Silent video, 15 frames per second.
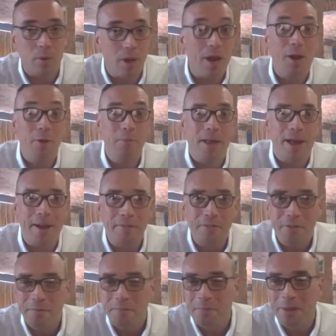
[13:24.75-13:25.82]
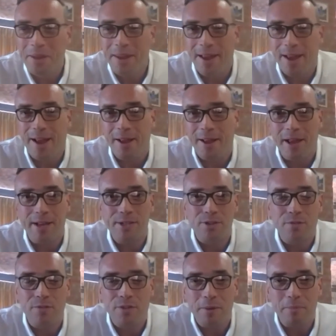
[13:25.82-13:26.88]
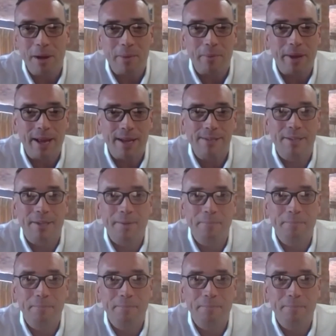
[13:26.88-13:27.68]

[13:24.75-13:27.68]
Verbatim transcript: Well, I hope they have. Uh, that is the feedback we're getting.